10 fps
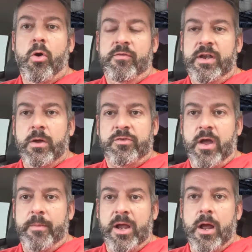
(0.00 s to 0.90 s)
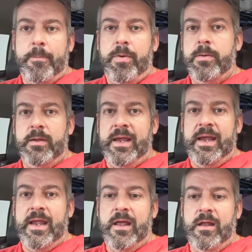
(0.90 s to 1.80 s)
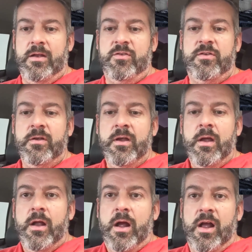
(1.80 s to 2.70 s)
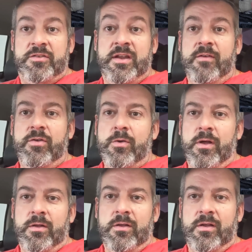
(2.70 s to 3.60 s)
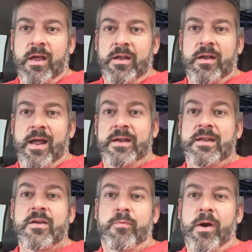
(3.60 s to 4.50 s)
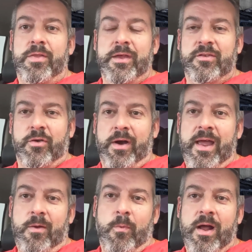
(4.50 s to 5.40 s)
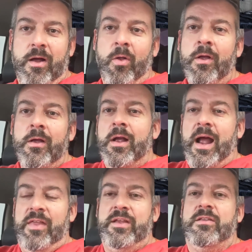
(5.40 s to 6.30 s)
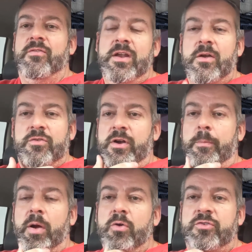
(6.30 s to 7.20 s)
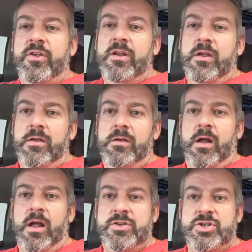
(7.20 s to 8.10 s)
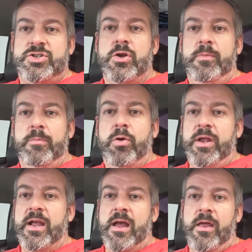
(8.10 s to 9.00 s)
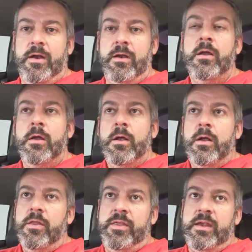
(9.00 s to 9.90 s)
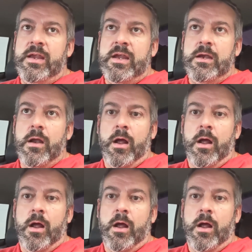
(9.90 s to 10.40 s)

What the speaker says: videos coming up, and to give you an idea of where things are at, well, I think the videos that are posted just show me putting on the